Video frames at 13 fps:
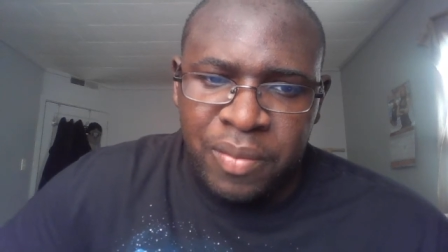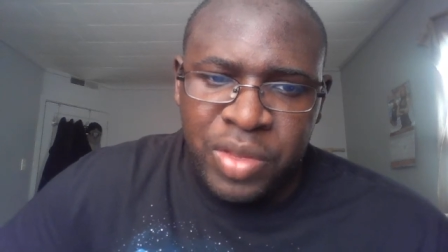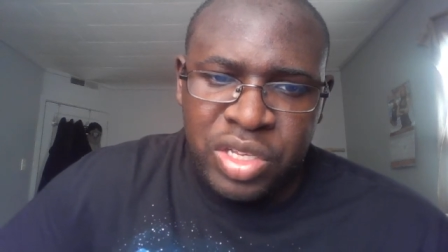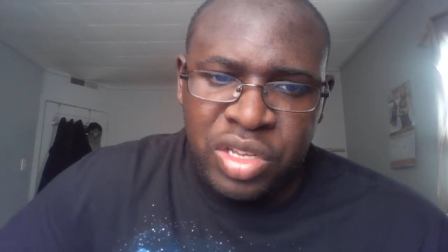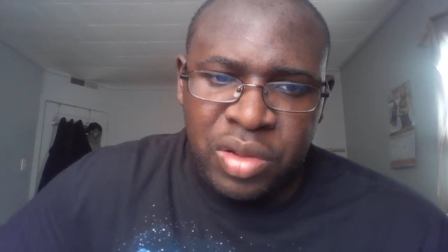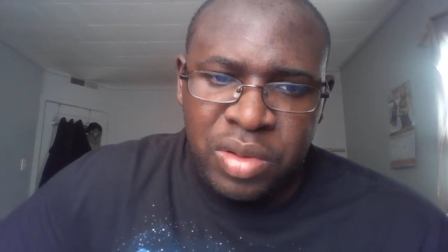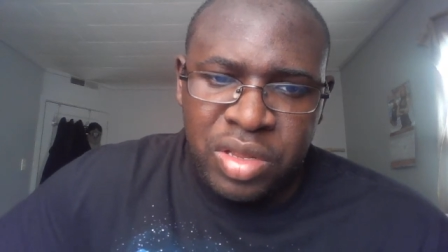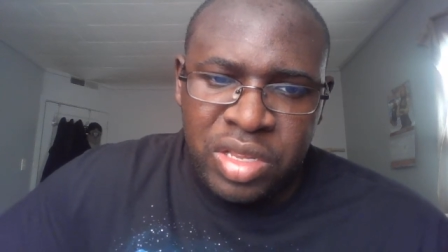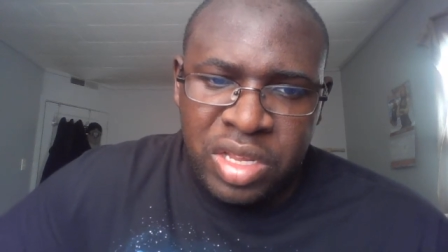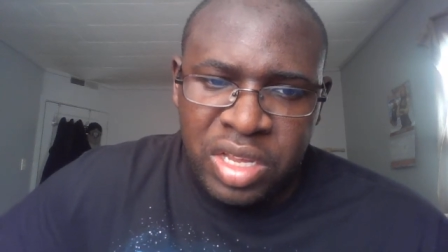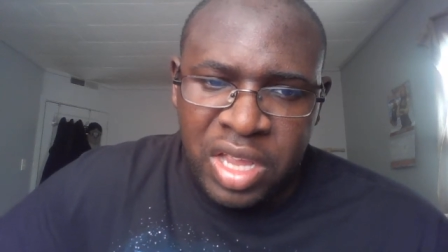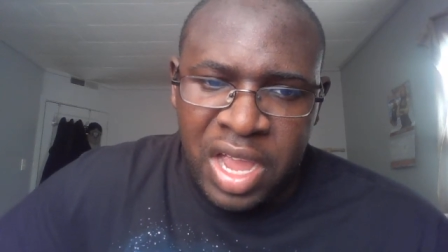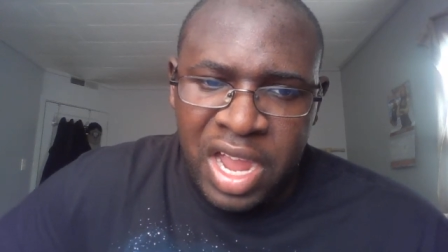Someone
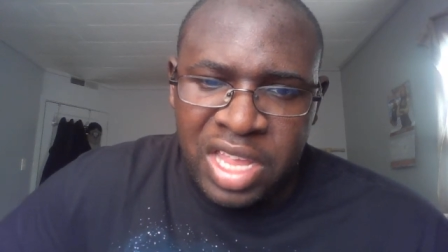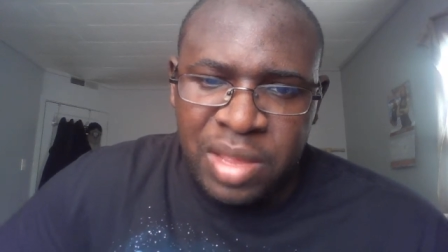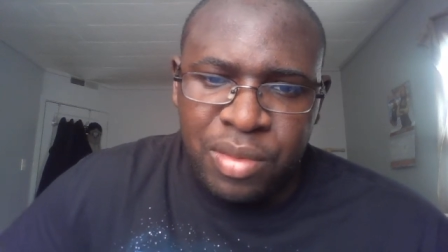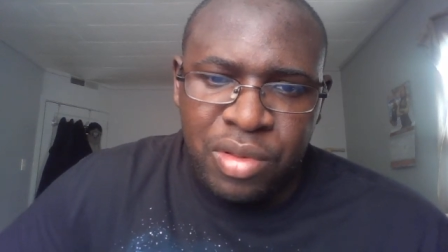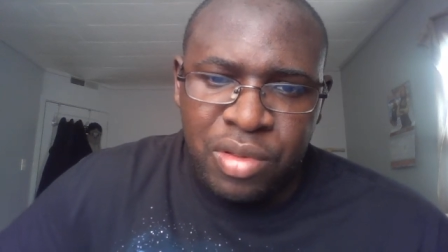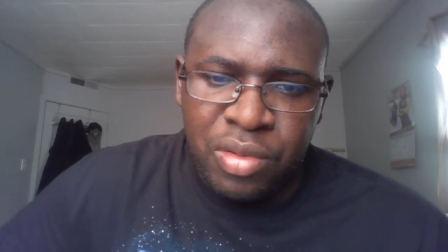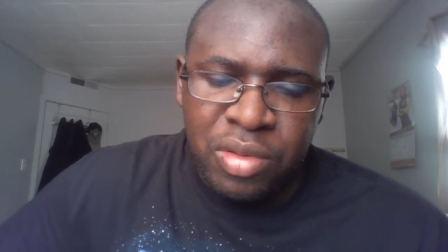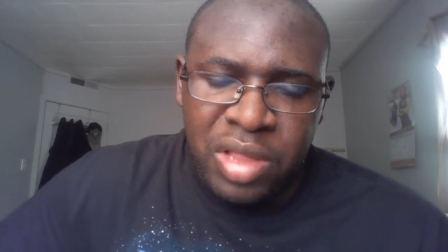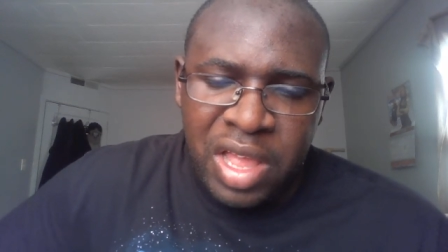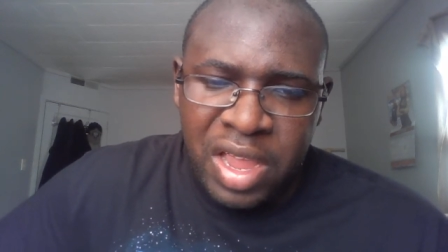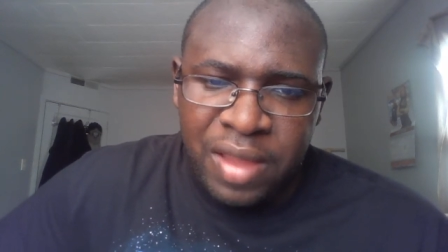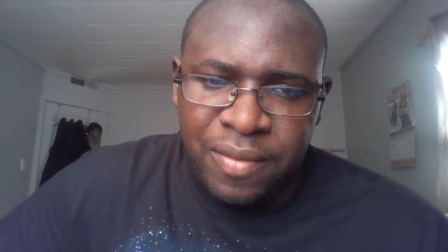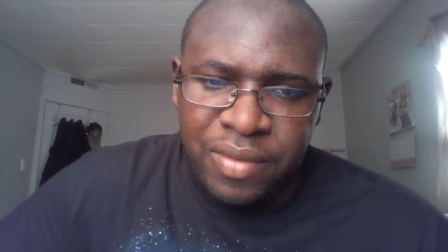to guide them through
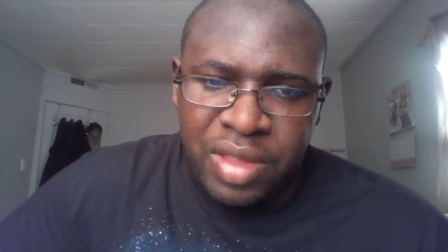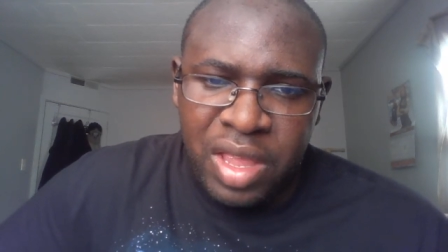life